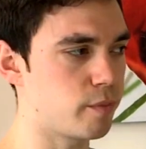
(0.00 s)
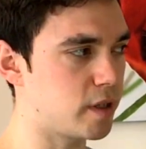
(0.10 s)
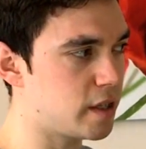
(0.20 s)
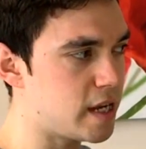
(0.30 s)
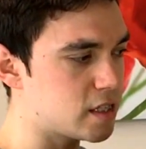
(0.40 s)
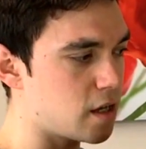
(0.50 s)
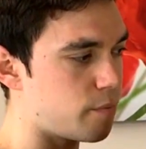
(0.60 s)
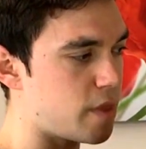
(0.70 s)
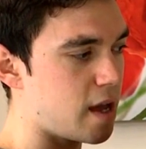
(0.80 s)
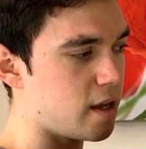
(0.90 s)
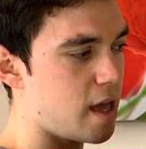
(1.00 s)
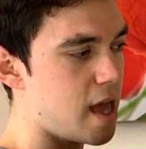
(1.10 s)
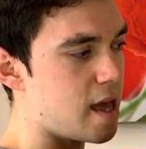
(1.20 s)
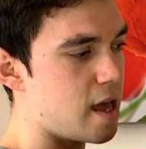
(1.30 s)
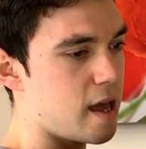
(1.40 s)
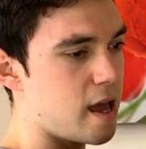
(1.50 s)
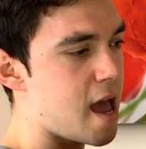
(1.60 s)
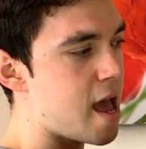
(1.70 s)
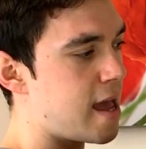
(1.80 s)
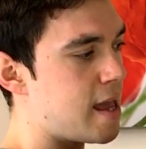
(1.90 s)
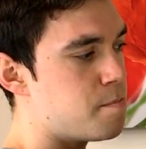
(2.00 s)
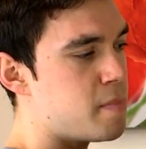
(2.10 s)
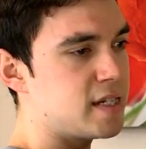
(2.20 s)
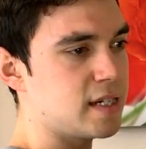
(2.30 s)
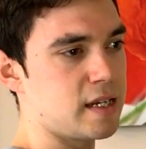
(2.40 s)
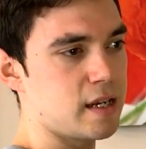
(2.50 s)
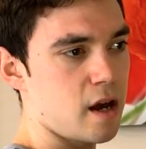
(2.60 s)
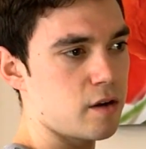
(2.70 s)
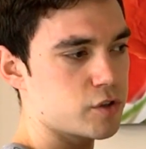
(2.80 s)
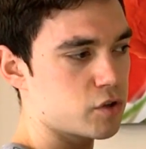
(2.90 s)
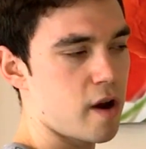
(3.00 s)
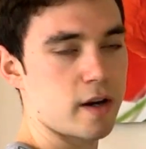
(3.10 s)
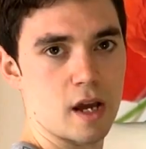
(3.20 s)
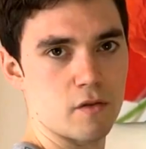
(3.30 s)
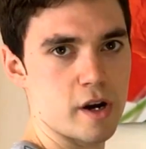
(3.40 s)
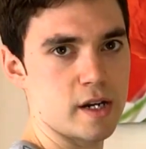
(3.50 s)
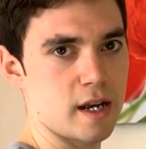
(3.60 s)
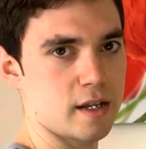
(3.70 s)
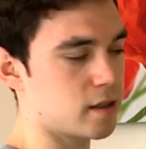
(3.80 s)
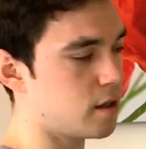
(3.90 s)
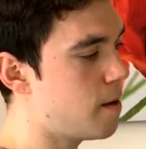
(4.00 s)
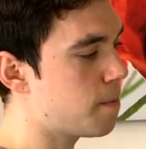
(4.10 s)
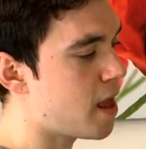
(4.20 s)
but it'll heat up that air immediately kind of surrounding that radiator.